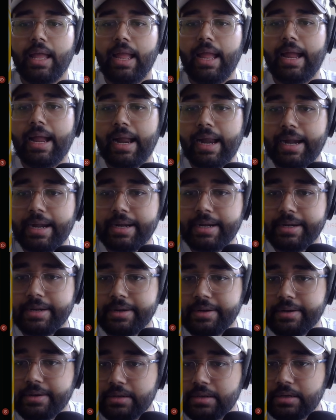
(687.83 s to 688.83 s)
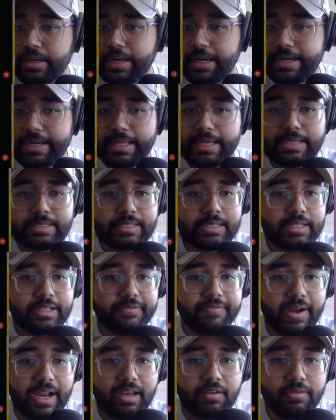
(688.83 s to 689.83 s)
And it is in the
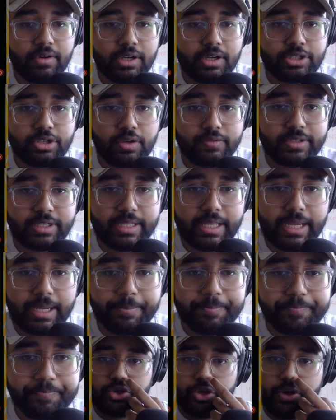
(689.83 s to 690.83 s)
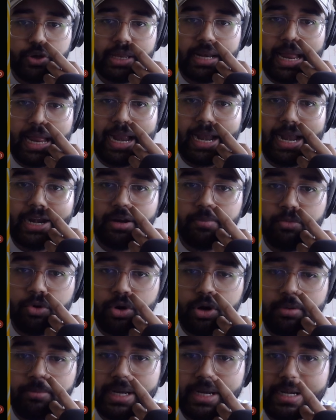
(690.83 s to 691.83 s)
final version of the thing, so you can add
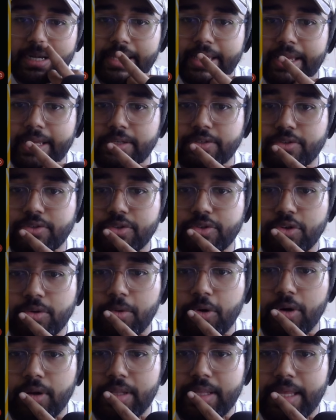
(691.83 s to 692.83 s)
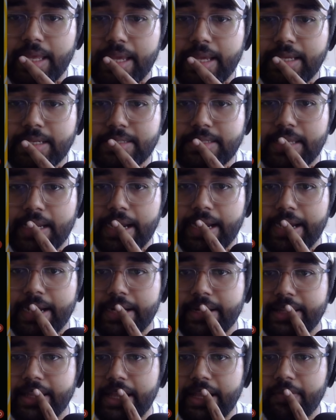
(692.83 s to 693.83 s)
more meetings, do more things,
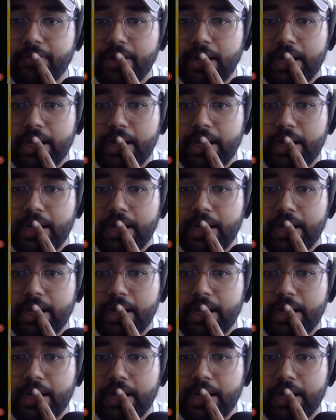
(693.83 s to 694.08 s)
right? There